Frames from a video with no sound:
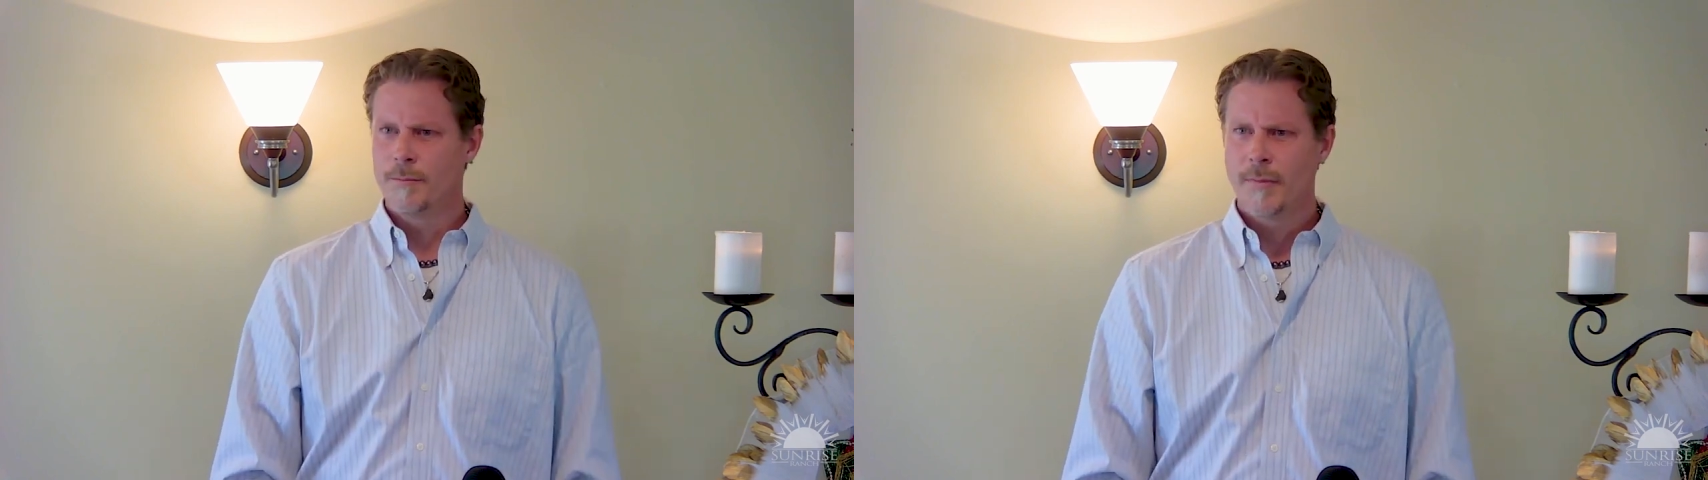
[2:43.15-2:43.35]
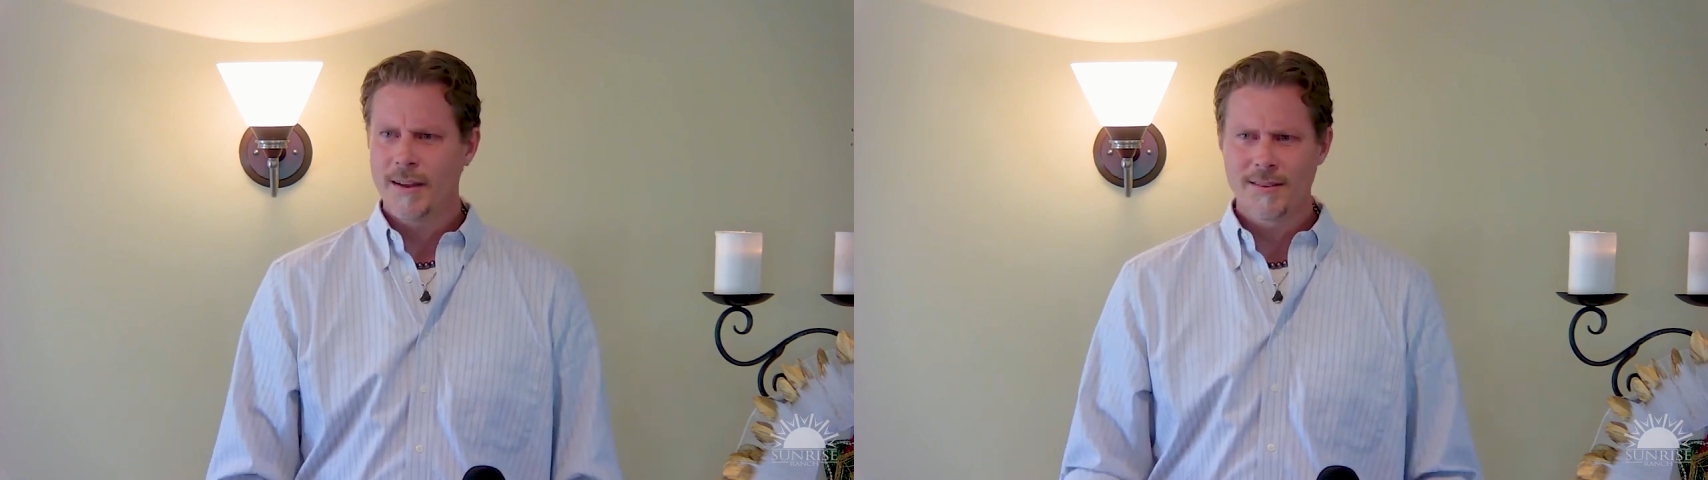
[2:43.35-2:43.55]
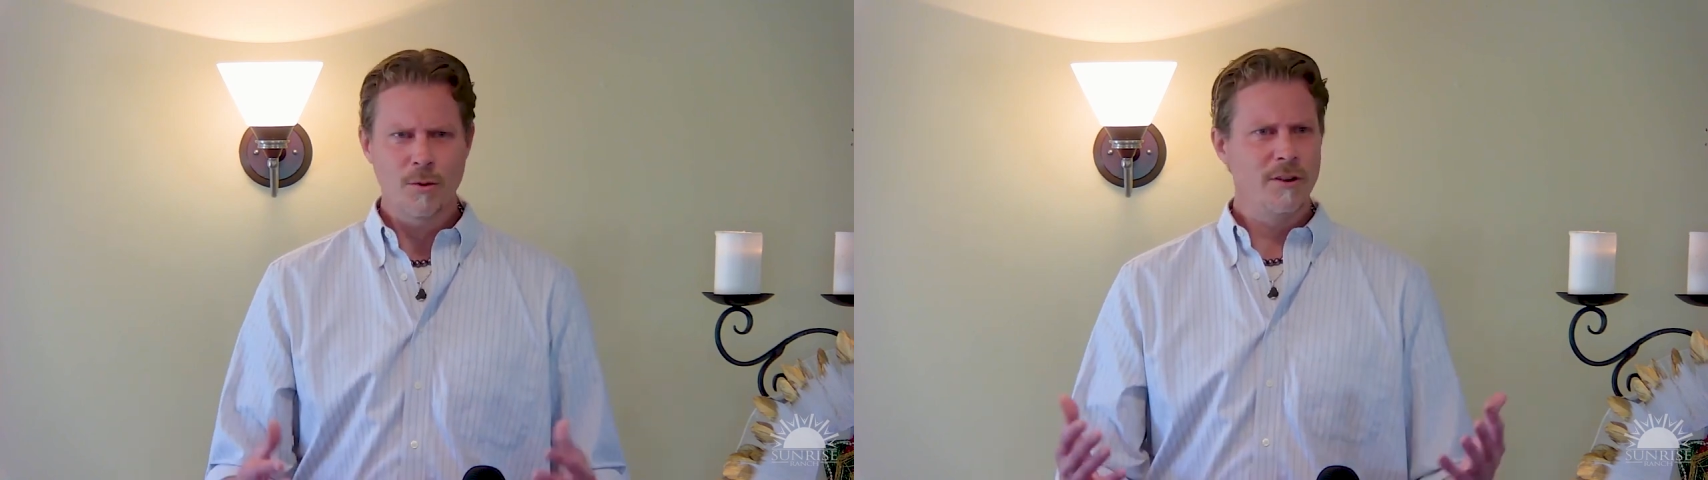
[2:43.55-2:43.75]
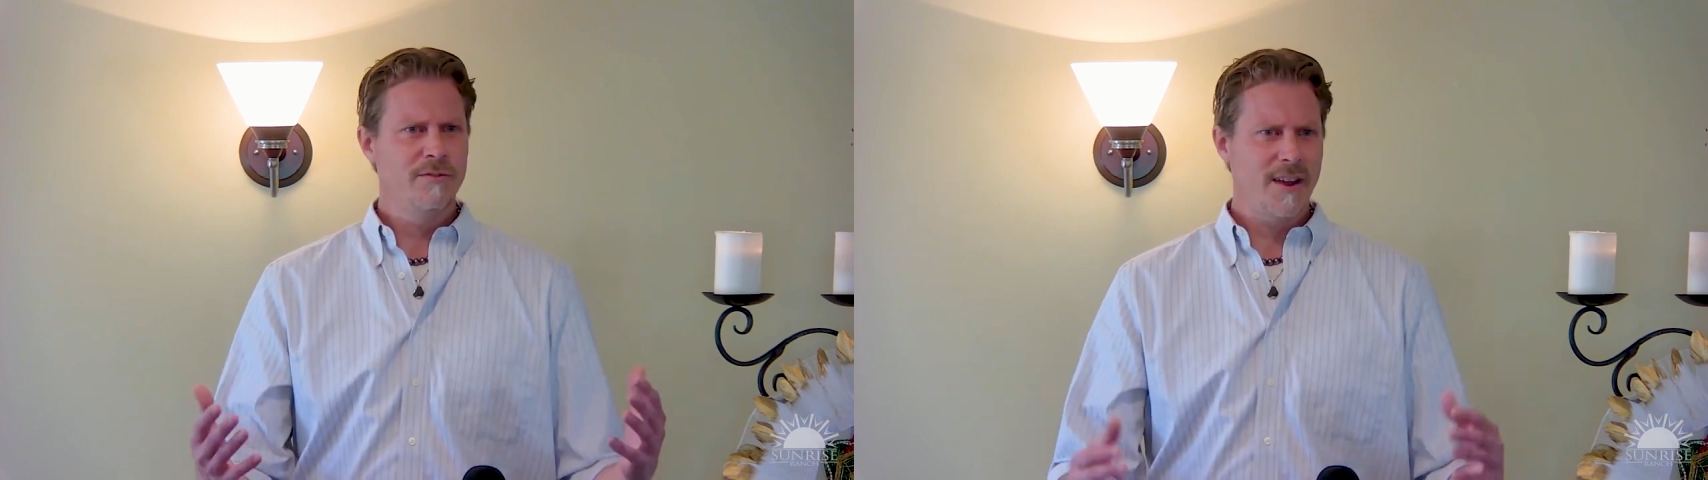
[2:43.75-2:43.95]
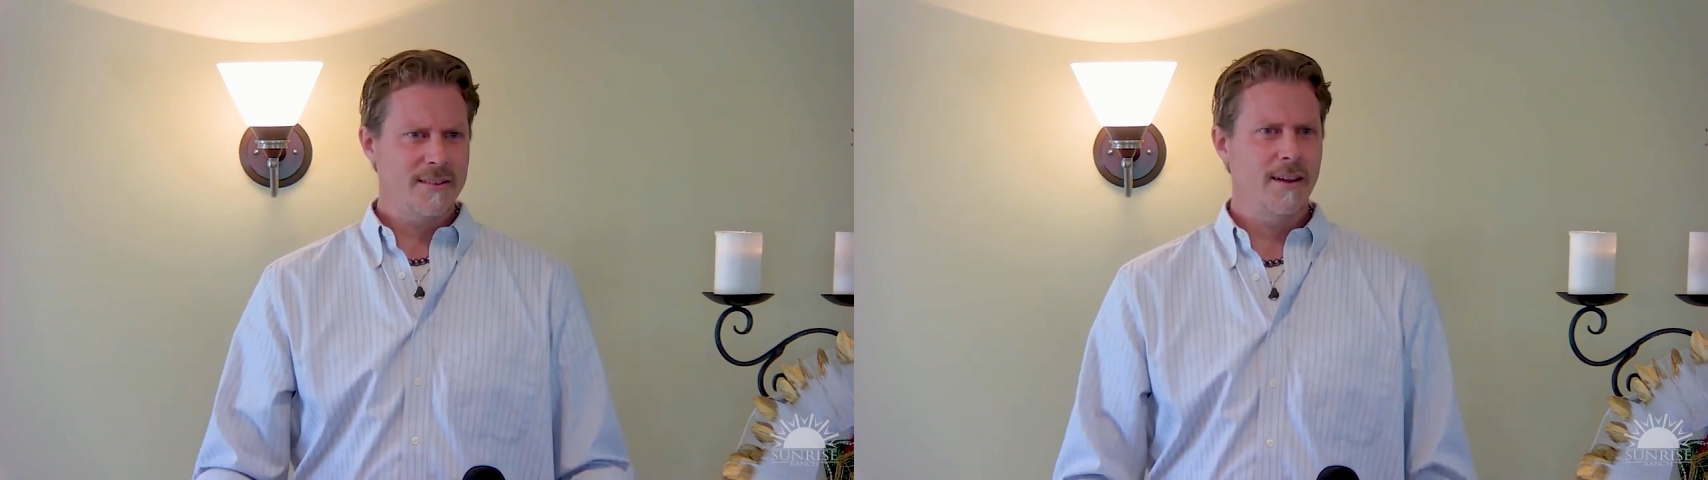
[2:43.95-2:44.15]
as it would
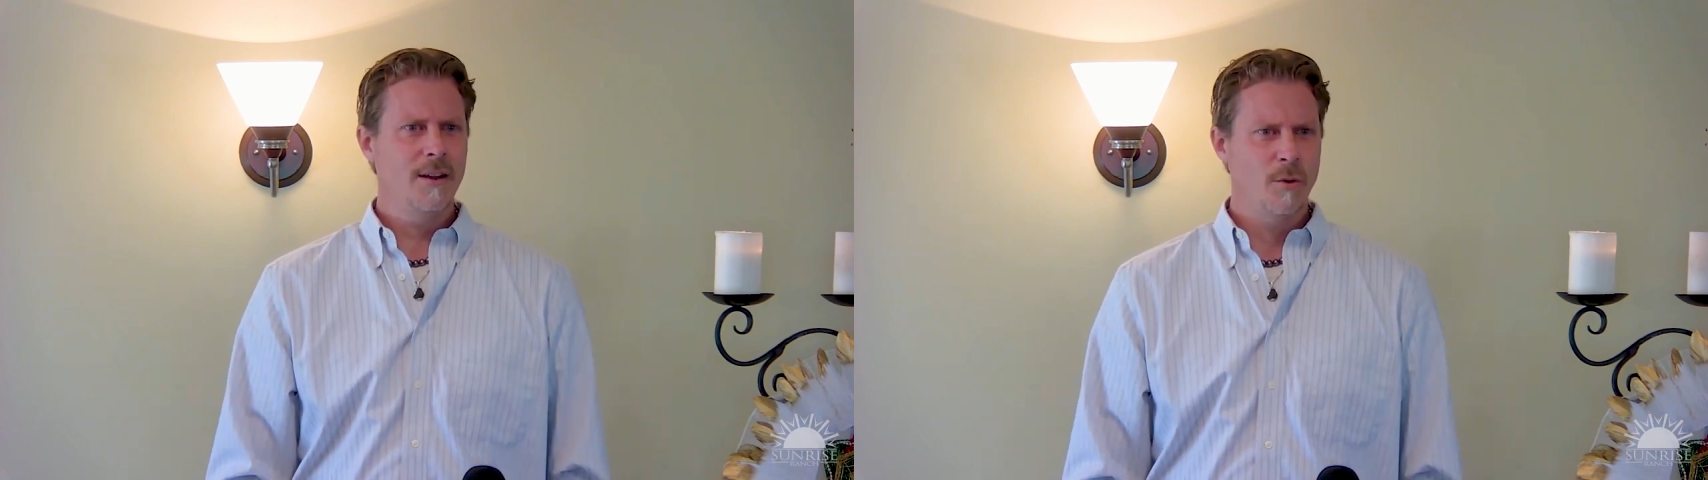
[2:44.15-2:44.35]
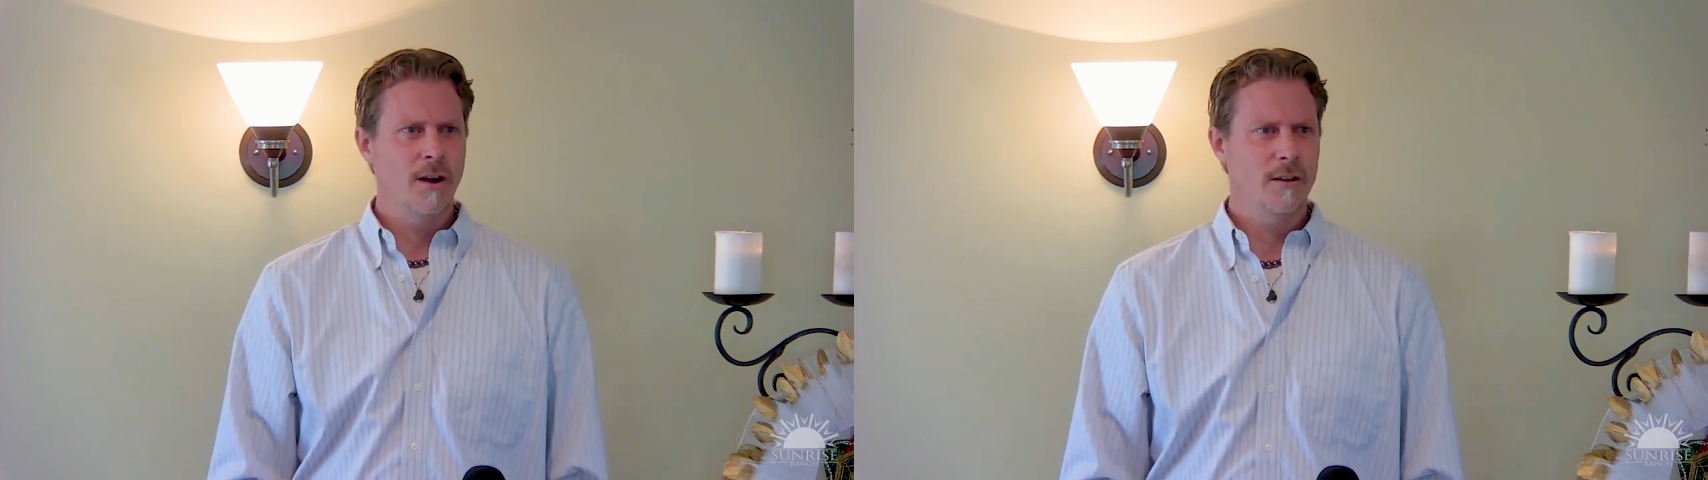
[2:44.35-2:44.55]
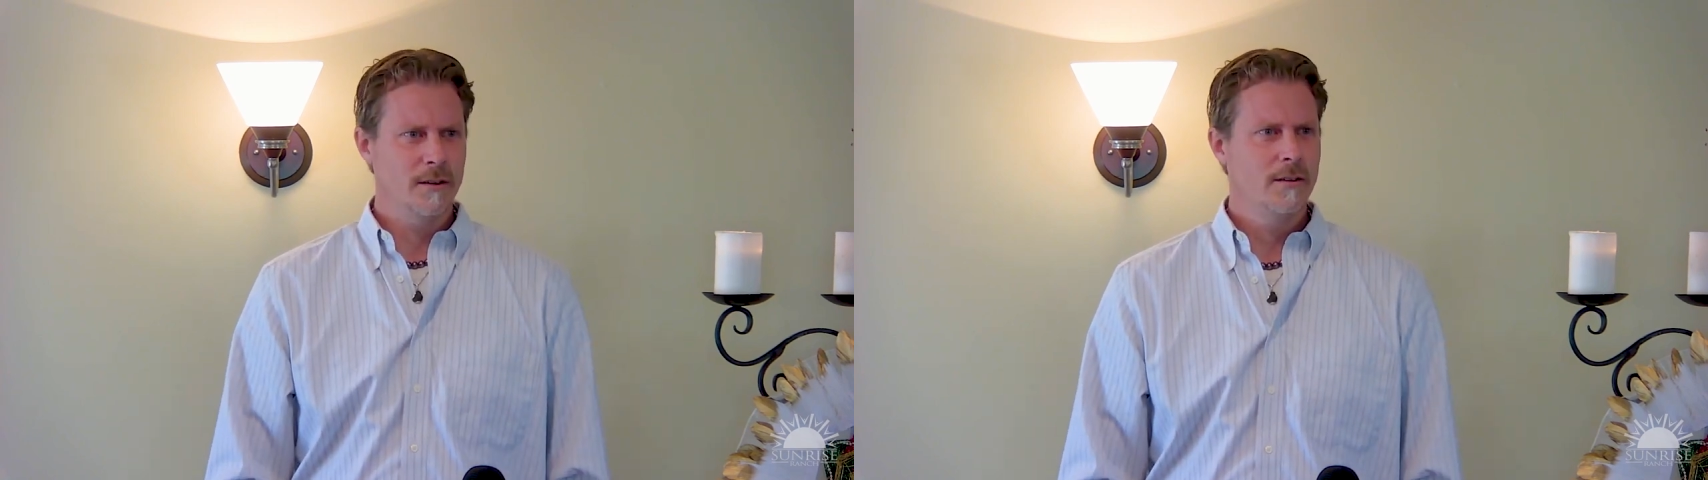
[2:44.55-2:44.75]
affect anyone.